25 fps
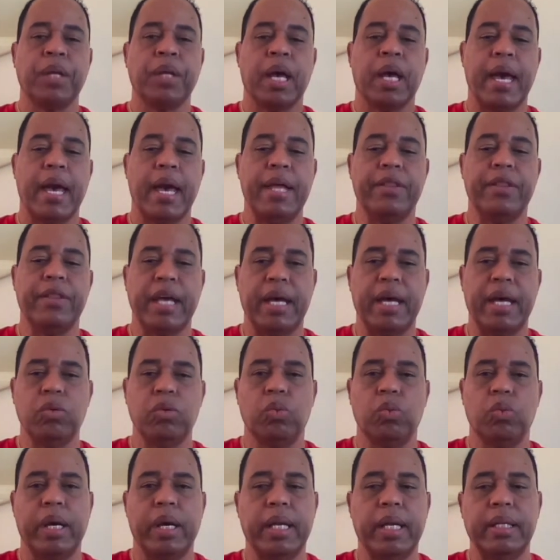And
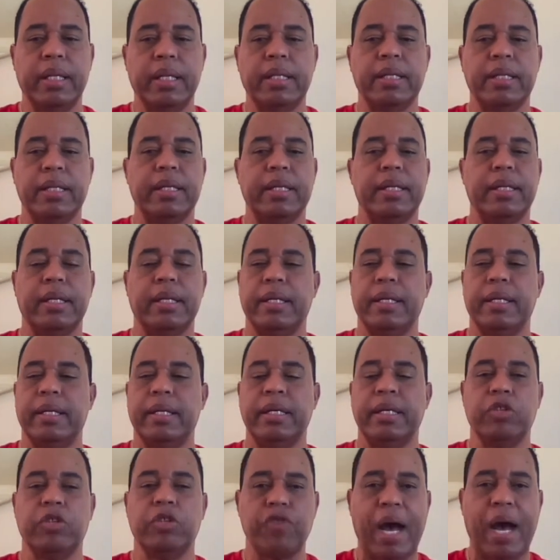then when
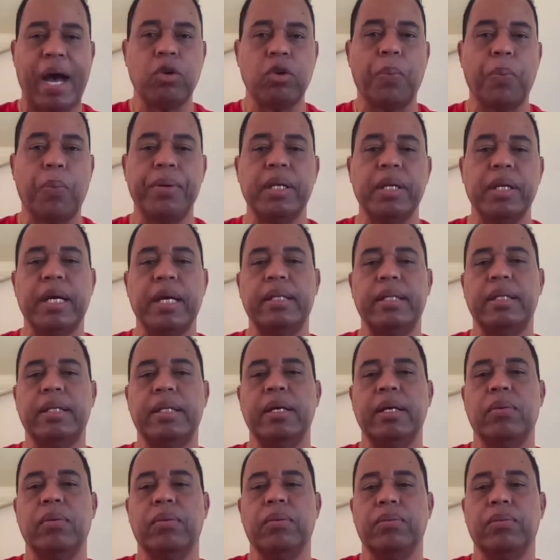he tried opening it,
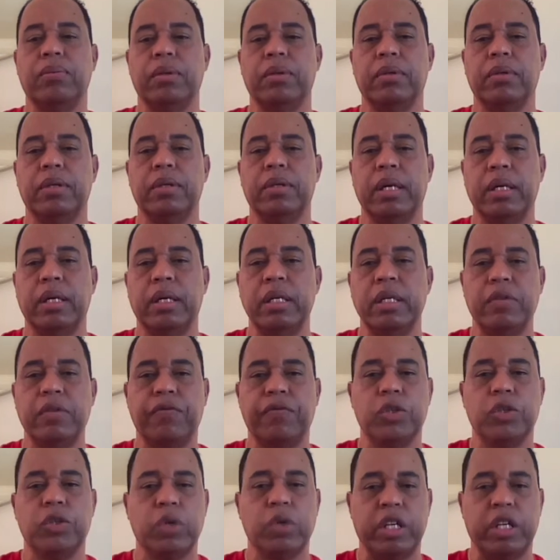
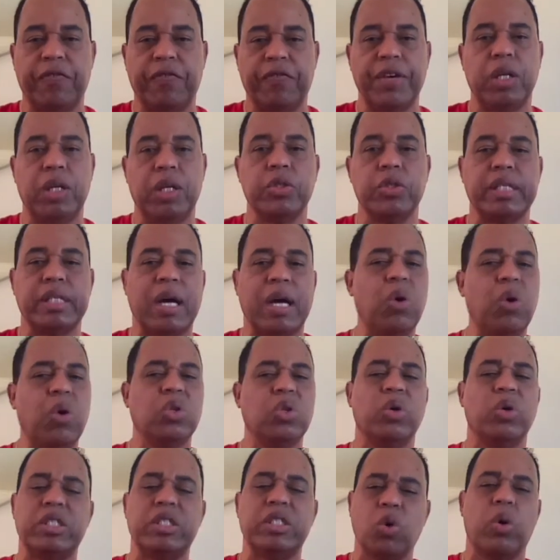the fellow said, oh
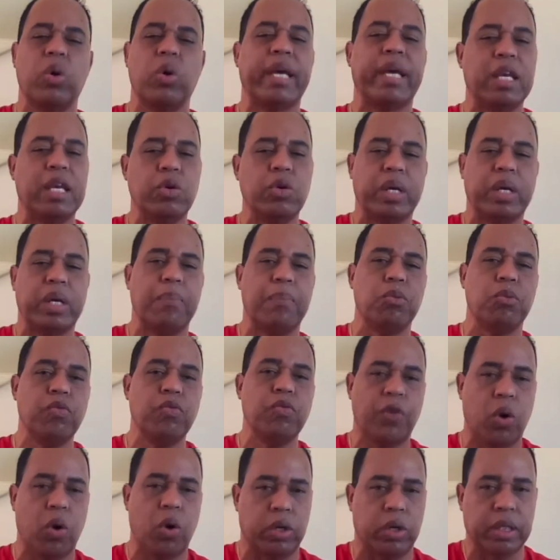no, it's okay, you can
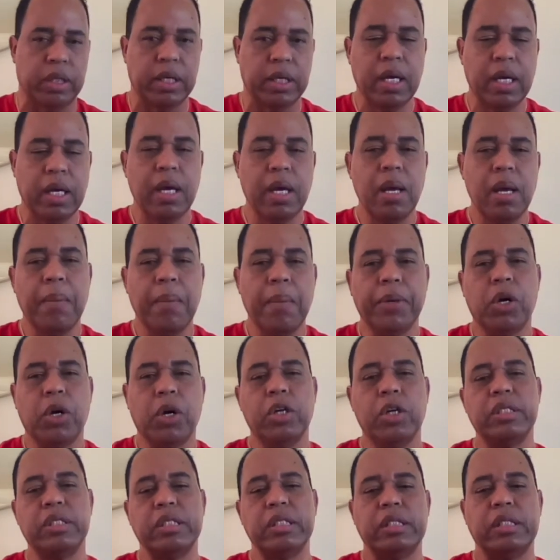move on.
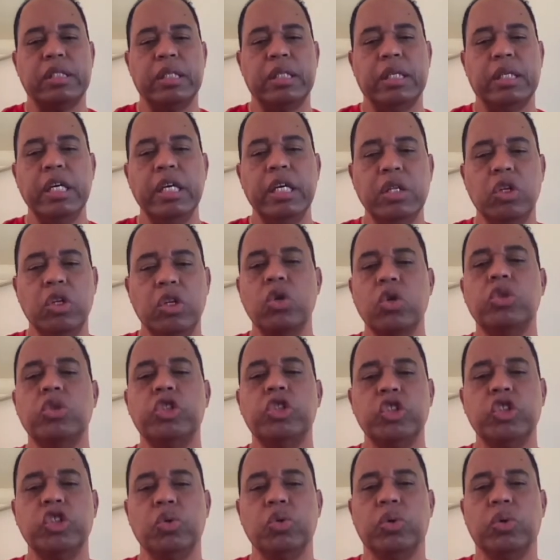Because he knew too